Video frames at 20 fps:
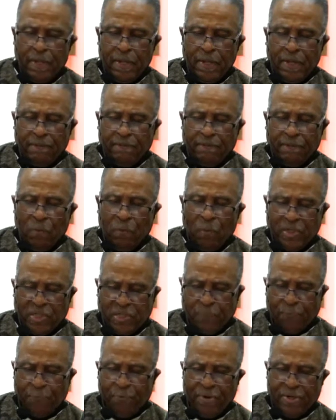for which to
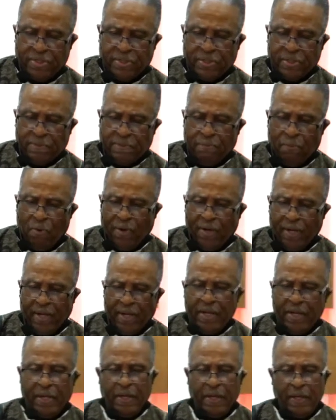preach this
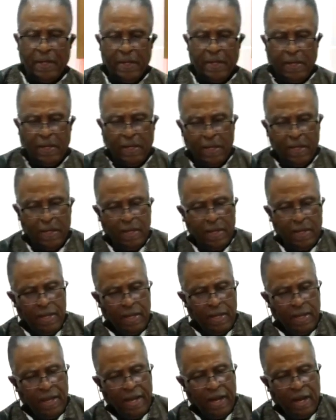morning,
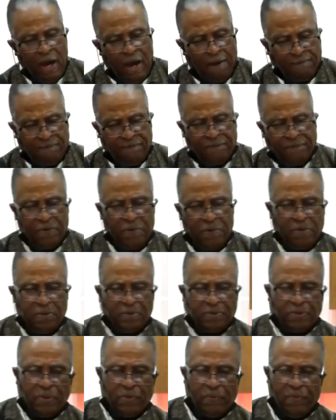I offer for your
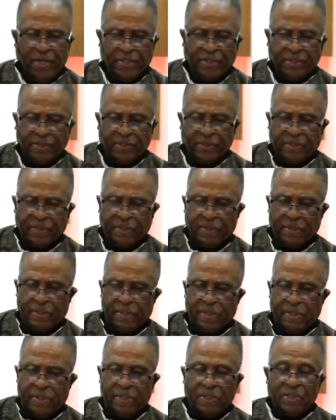consideration
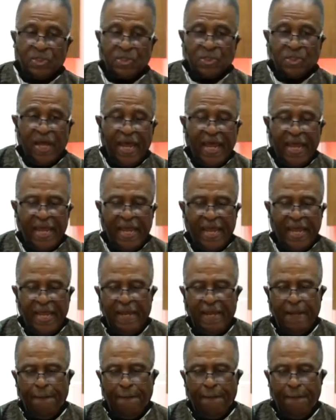say
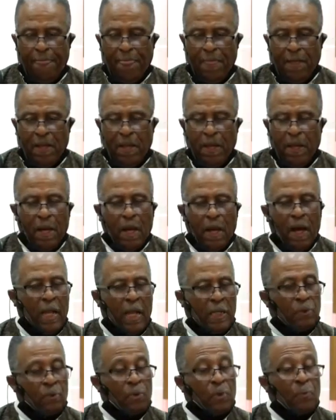a
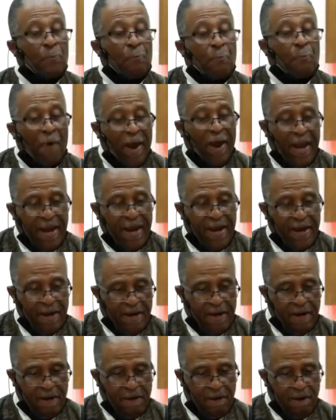little prayer
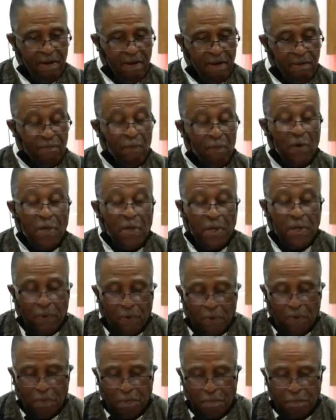for
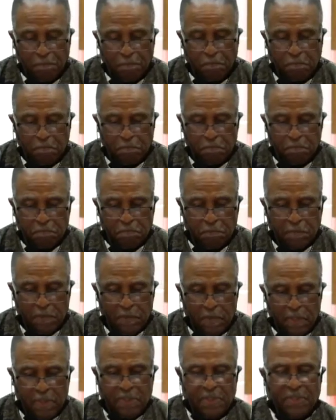you.
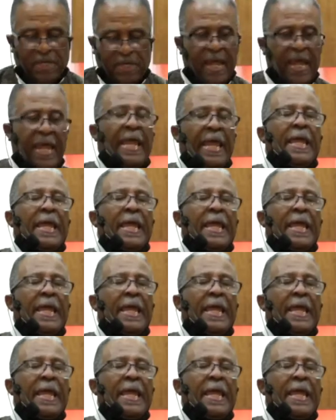Say